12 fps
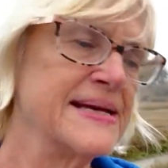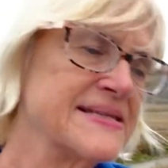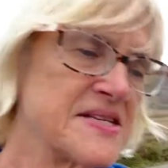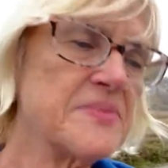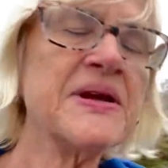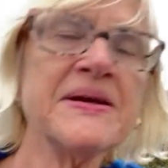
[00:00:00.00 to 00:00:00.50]

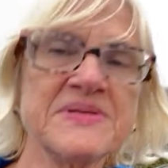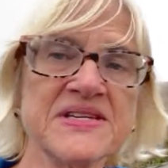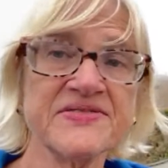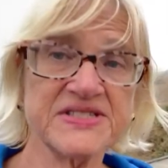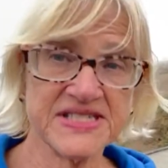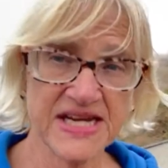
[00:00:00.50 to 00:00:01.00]
Sometimes
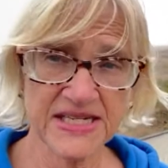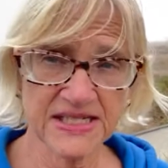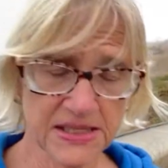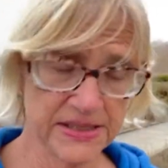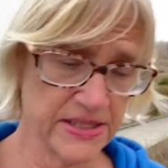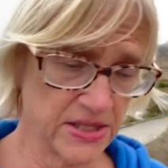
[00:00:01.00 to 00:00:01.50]
even
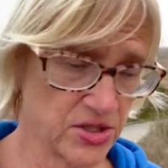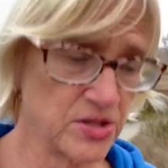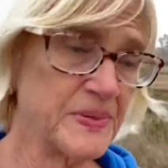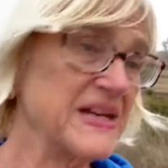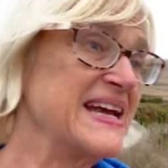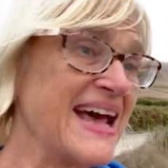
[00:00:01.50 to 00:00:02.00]
technically it
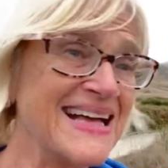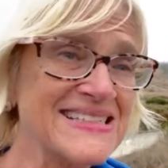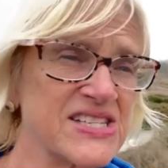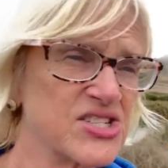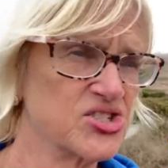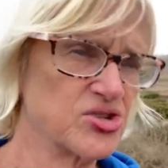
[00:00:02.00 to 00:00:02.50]
could be
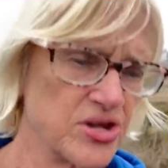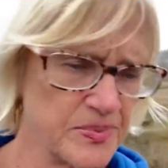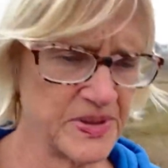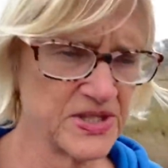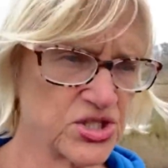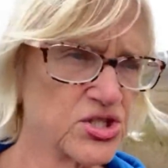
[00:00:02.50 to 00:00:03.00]
not such a
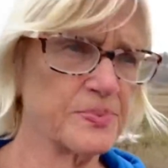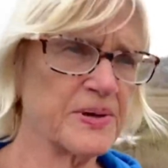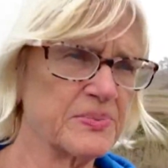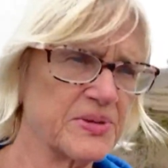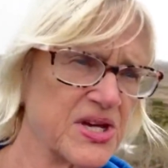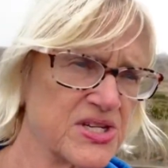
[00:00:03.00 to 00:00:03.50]
great picture,
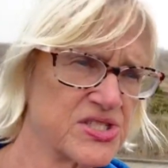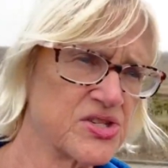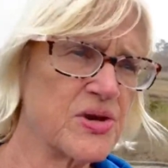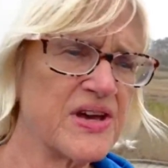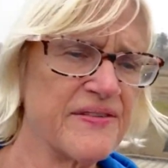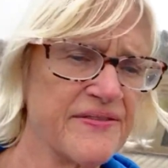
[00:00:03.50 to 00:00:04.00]
but because
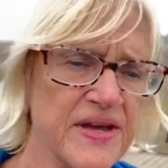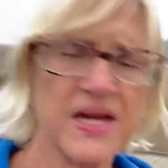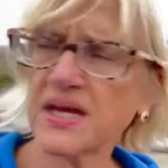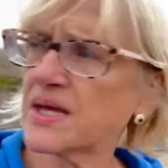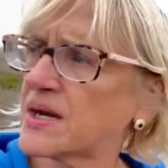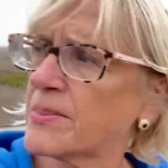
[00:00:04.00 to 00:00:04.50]
you have
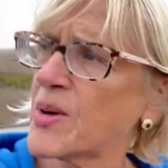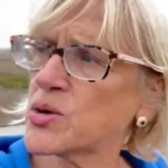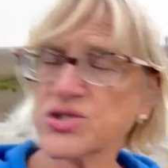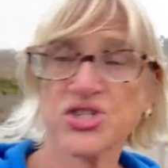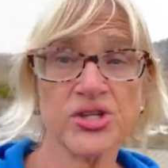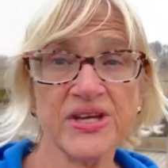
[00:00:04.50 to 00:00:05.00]
an
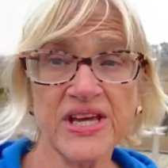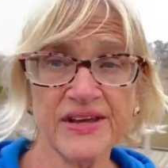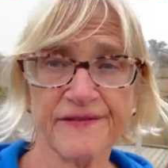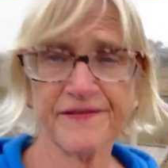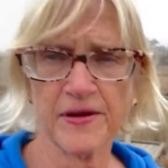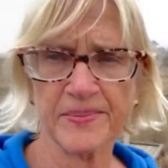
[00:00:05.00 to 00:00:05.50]
emotional
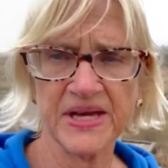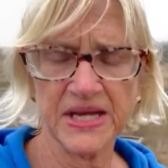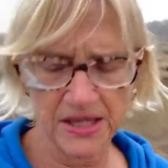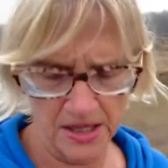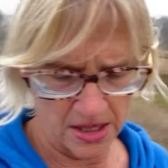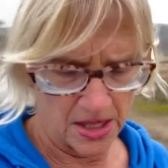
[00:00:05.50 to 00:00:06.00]
hit from
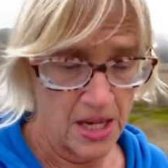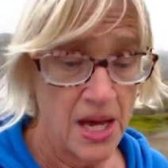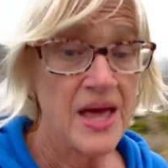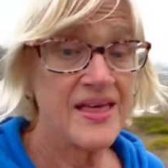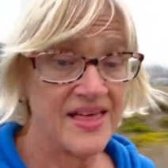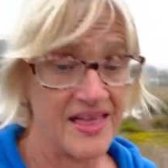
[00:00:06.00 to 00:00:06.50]
it,
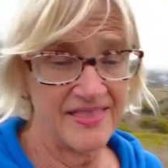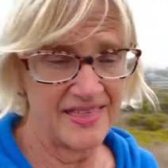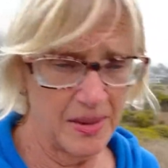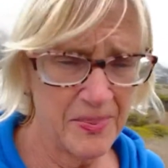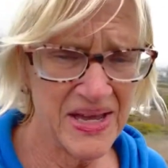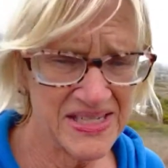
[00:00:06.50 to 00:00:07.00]

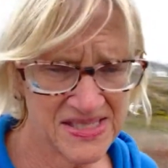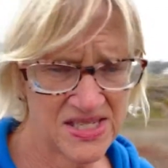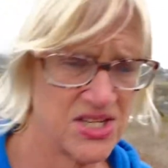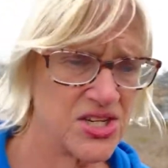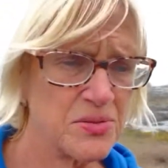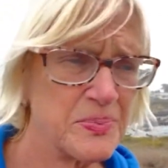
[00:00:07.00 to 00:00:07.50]
that makes
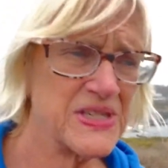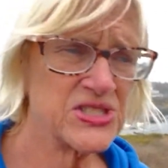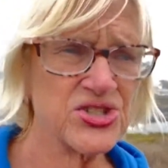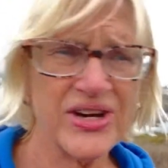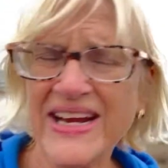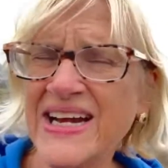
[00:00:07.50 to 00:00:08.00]
it a good
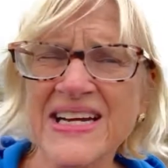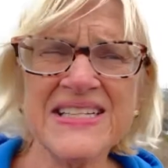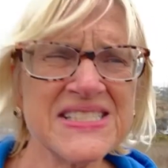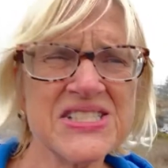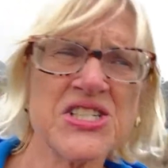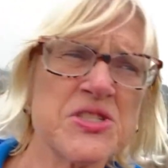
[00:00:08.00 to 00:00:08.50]
picture. And it
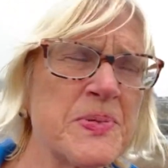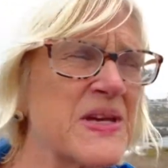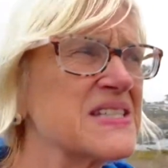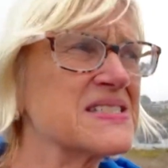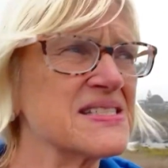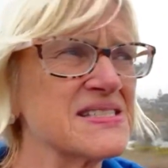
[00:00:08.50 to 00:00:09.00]
isn't just
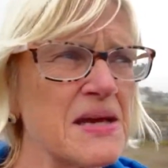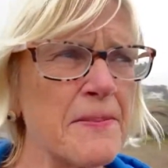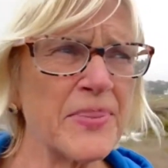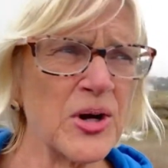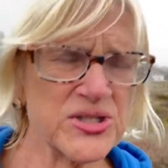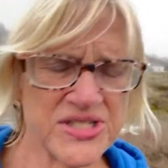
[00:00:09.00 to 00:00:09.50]
because it's
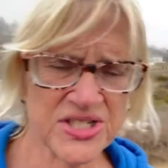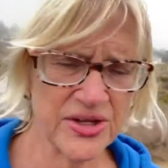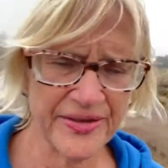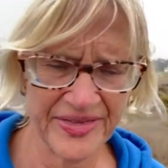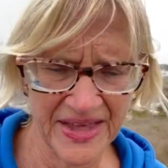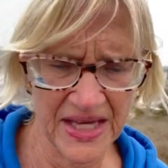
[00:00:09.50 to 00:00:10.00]
some
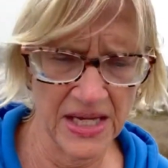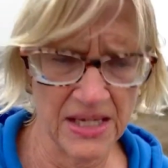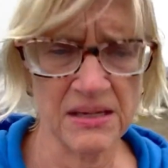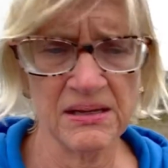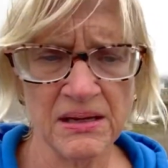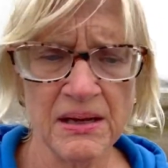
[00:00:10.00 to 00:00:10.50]
personal thing.